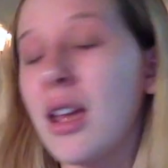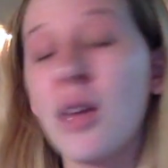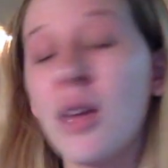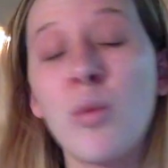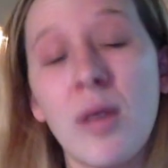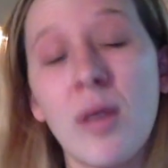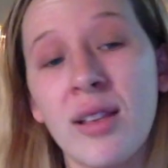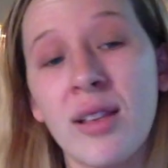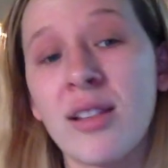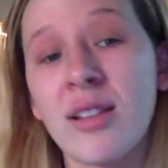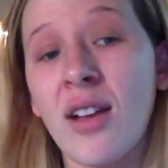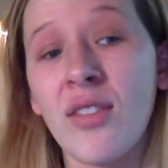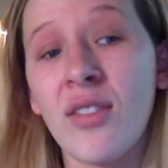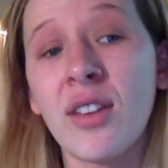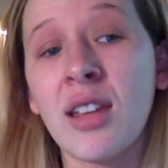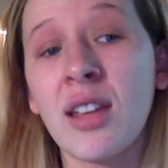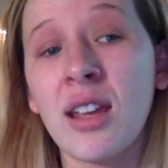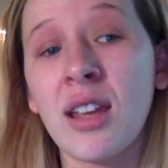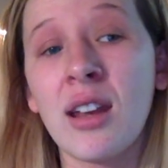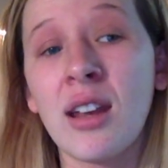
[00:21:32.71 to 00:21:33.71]
It was
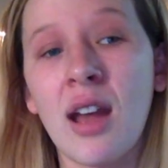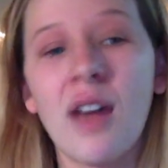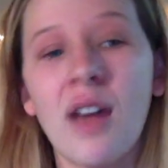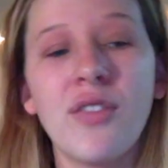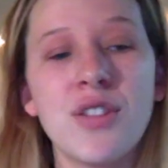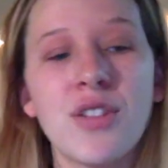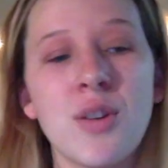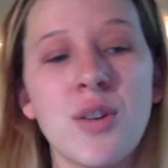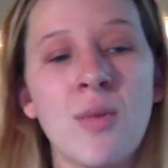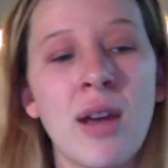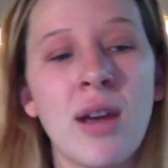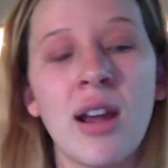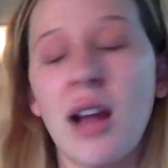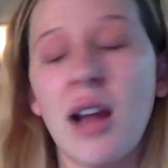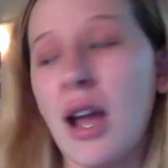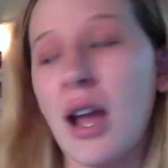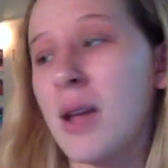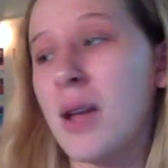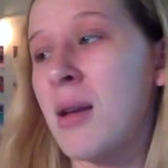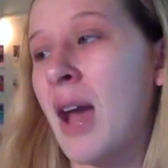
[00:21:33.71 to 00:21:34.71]
definitely enough to where
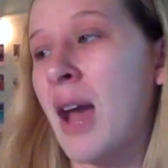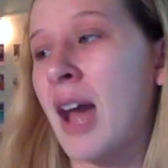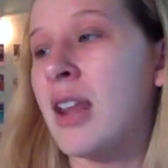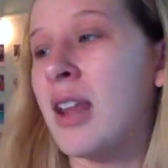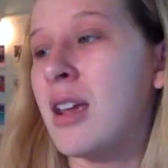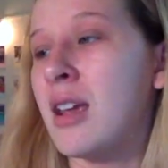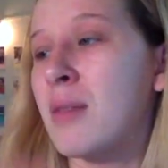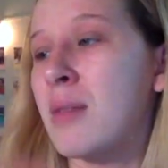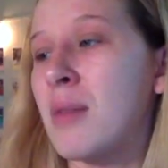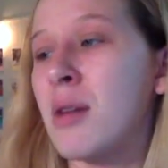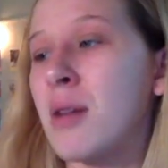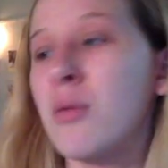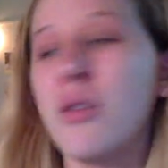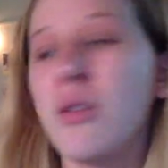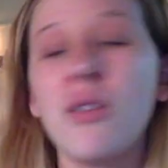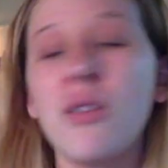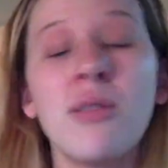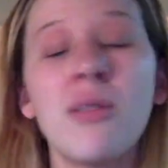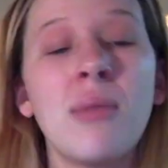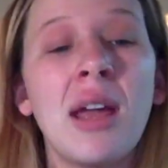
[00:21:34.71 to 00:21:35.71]
I had it in my
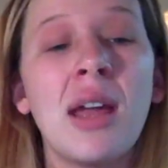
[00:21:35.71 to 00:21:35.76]
room